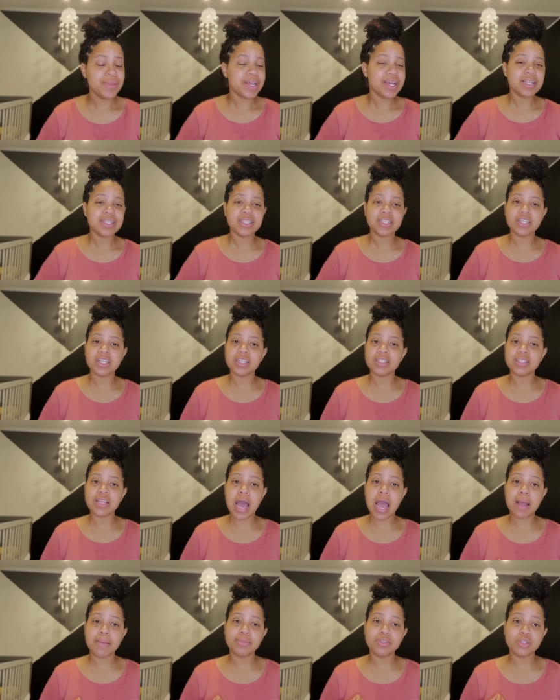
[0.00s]
It's a good
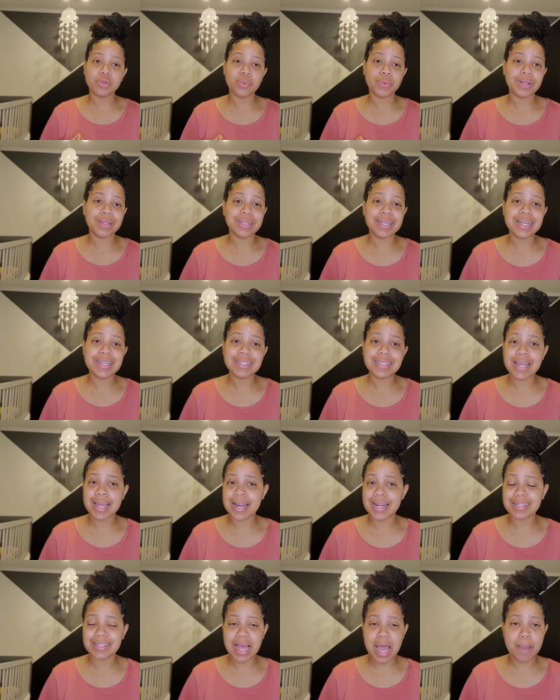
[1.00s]
time to release
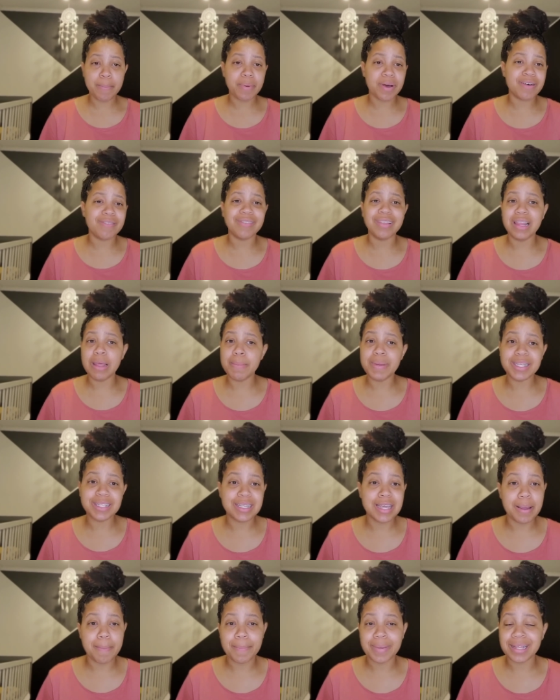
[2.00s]
any type of
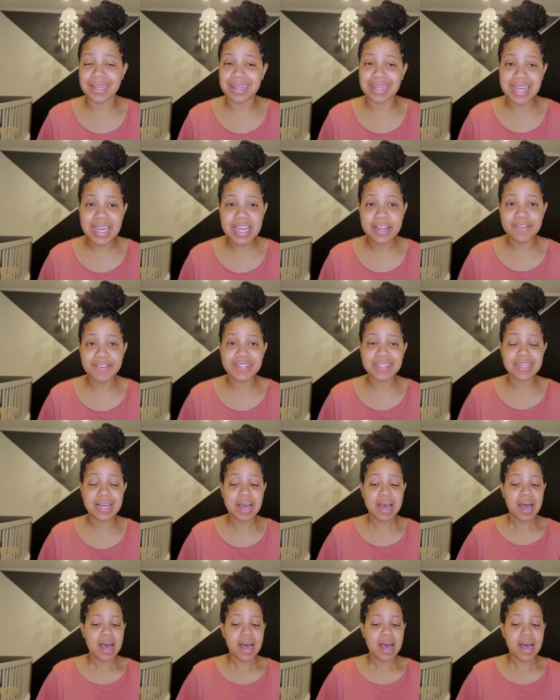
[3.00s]
limiting beliefs.